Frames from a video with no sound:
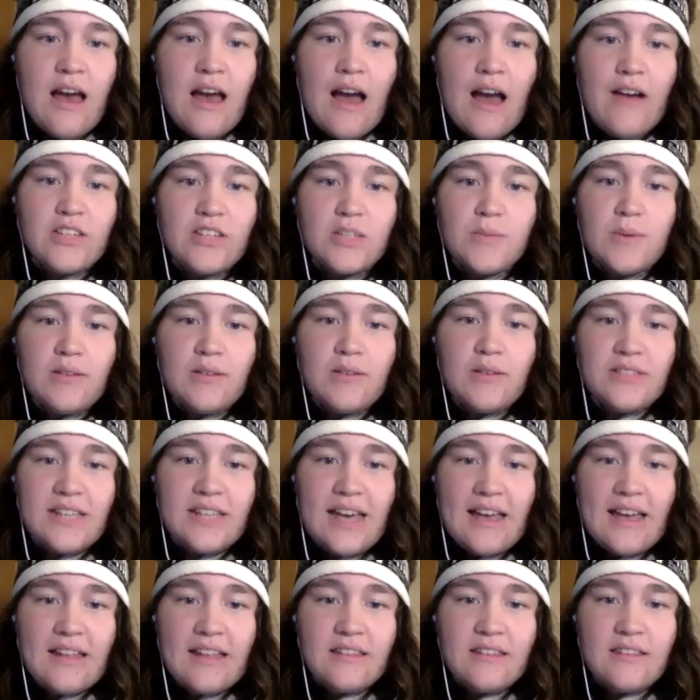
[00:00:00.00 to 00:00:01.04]
I was about
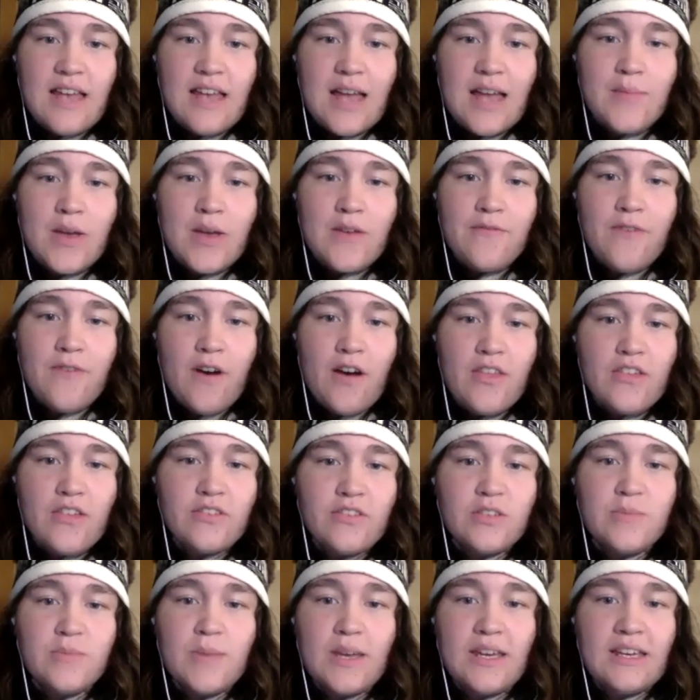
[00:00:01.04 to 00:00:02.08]
10, and my father
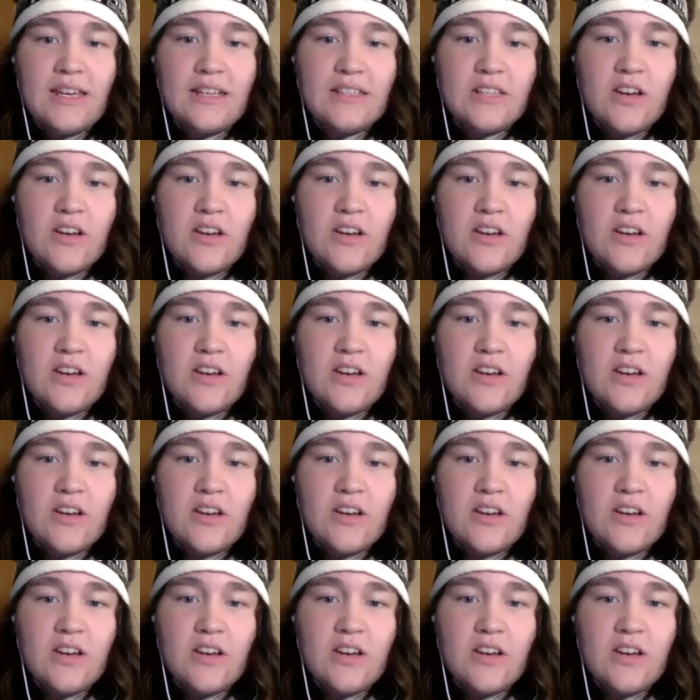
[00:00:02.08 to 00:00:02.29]
was making